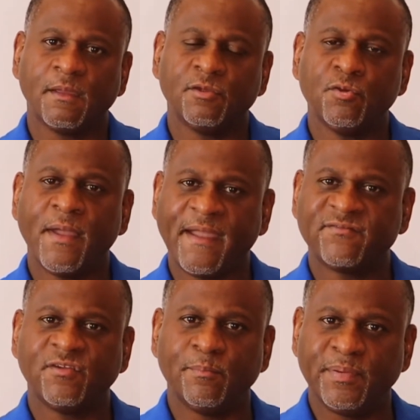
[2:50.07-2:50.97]
you
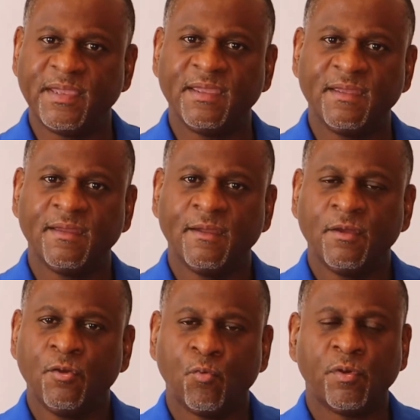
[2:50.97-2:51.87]
have to be
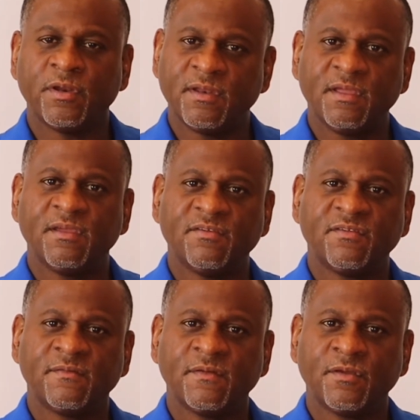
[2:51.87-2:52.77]
what it
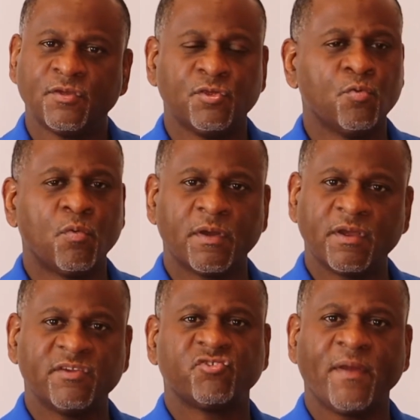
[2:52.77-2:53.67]
is you want
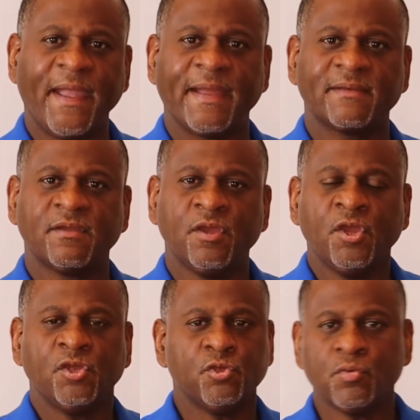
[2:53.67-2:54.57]
to attract.
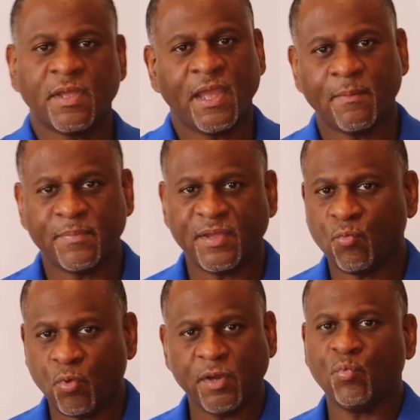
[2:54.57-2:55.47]
You can't be
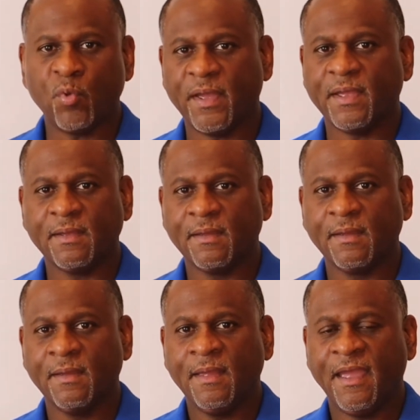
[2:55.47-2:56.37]
one way
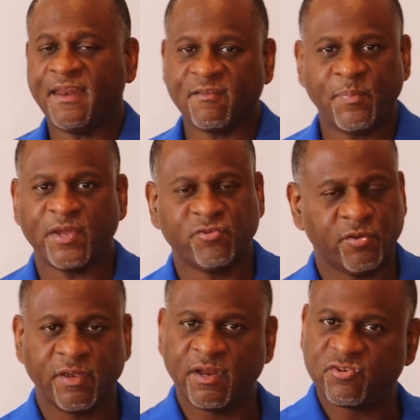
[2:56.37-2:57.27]
and expect you're
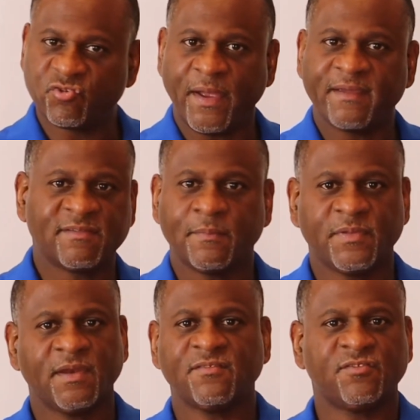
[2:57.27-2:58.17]
going to attract something
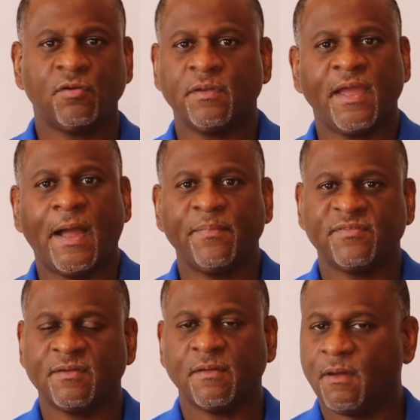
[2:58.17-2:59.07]
that's totally
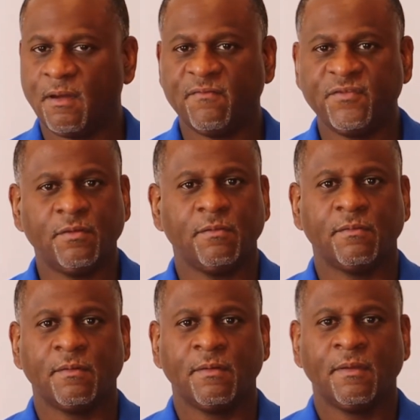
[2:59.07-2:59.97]
opposite of you
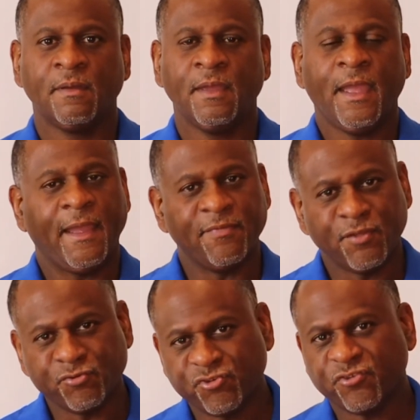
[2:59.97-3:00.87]
and
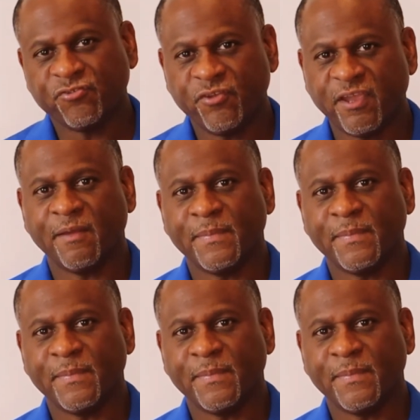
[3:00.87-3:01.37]
they'll just look at